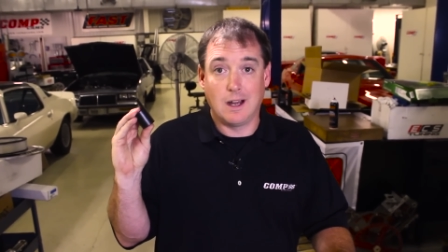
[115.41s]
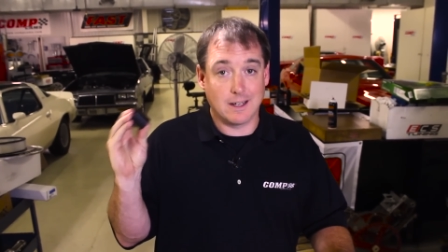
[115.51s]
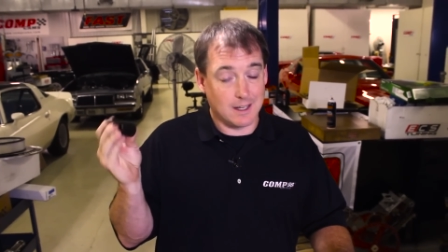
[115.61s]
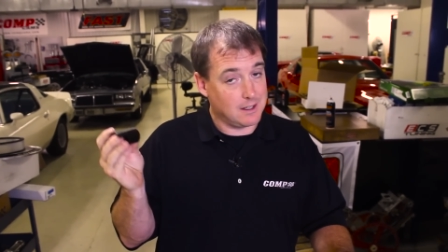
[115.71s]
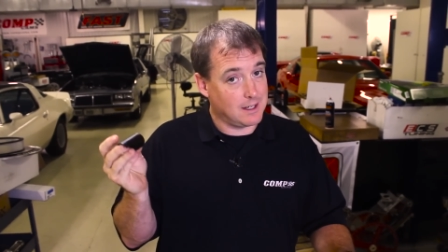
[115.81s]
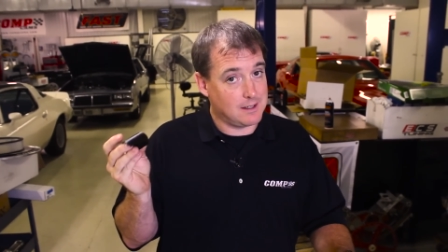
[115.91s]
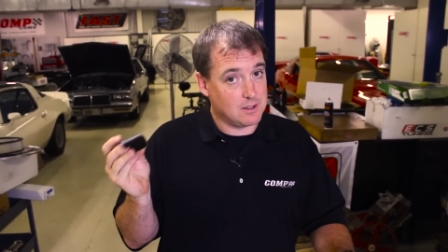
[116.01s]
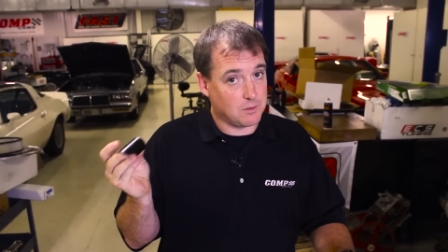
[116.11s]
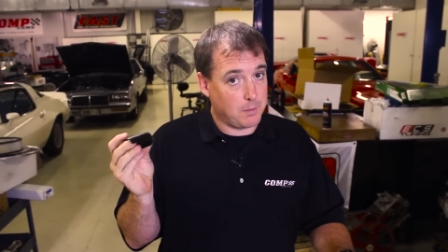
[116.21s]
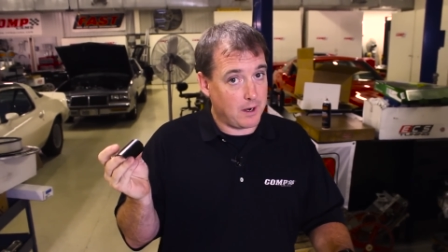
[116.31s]
Again, you get
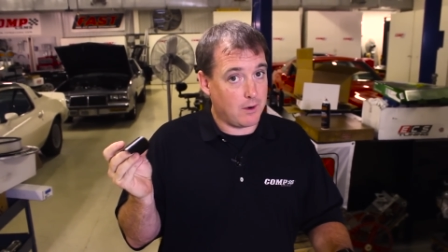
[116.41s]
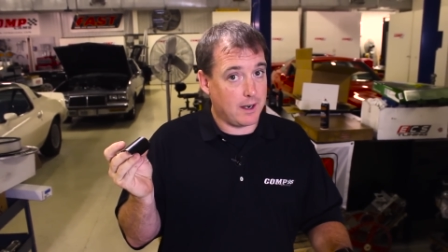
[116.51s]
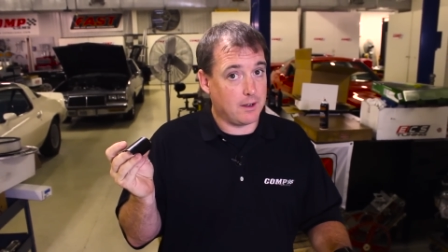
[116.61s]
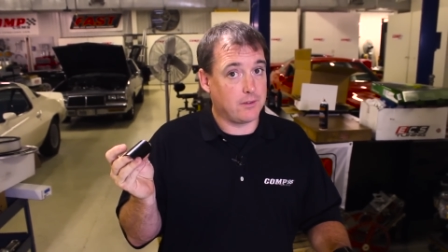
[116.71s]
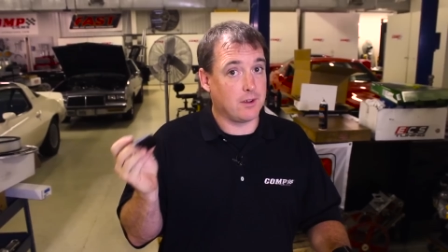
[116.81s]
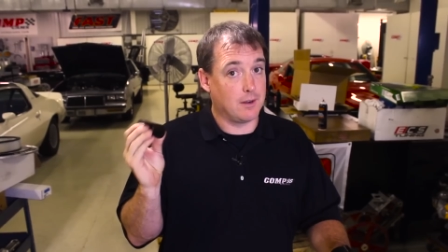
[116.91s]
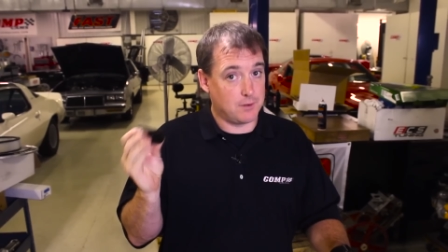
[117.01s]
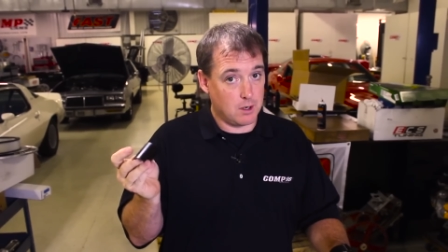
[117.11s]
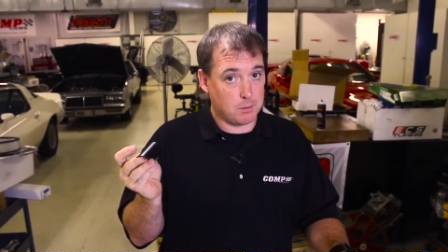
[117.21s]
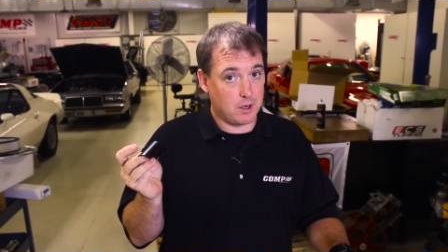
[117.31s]
these from Powerhouse, and if
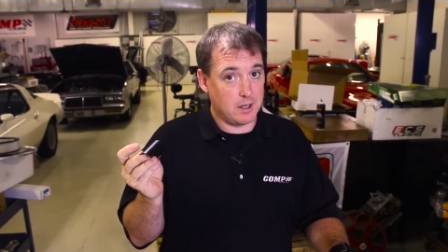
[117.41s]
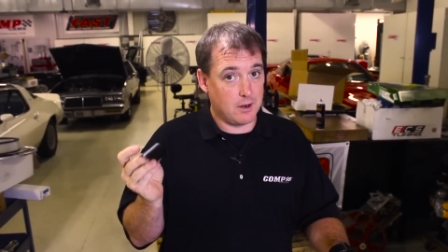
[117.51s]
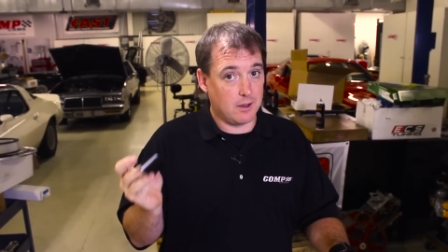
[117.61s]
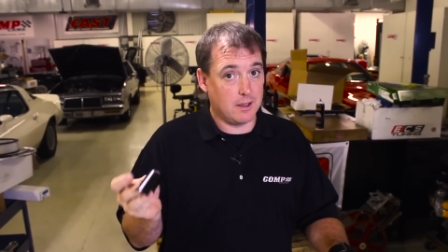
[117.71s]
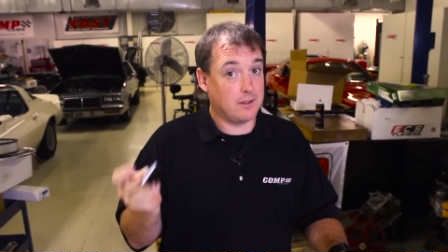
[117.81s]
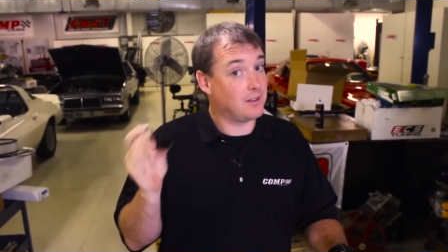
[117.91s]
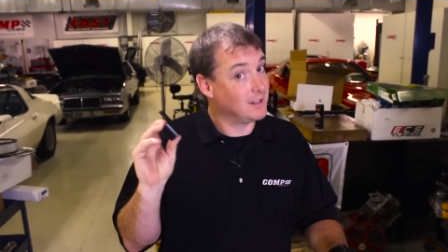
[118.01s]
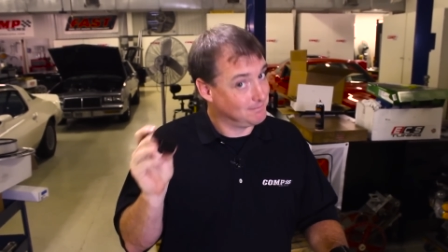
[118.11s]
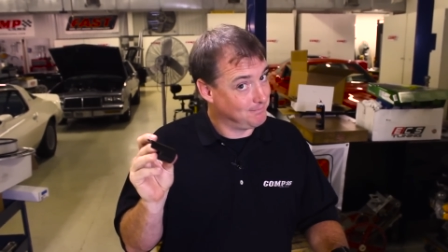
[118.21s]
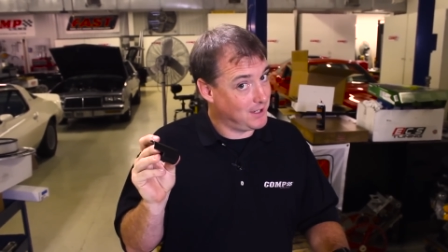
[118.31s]
you're upgrading your LS,
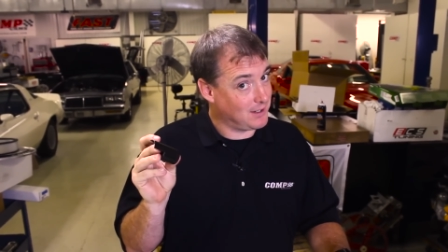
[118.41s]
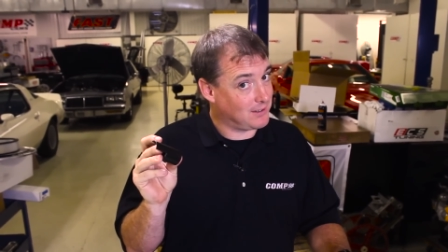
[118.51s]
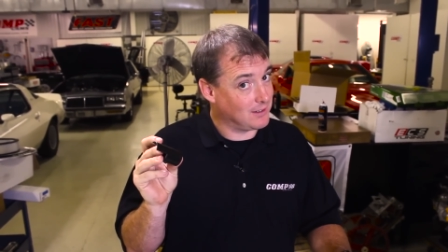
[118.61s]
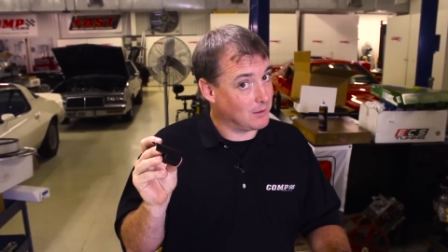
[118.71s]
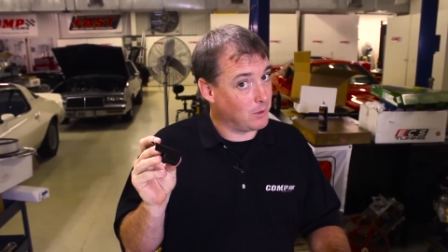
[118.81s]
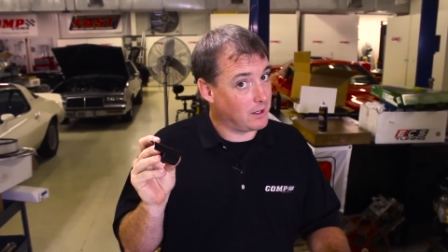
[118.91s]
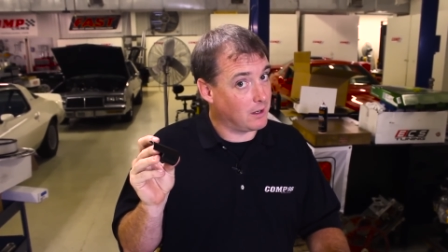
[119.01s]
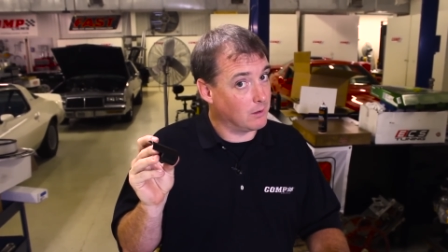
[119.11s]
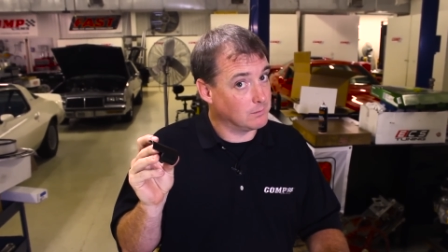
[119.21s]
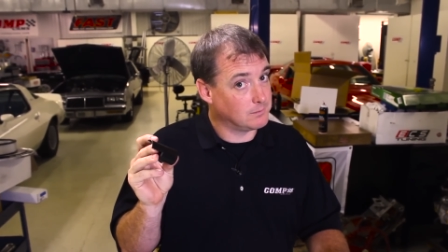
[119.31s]
this is the way to go.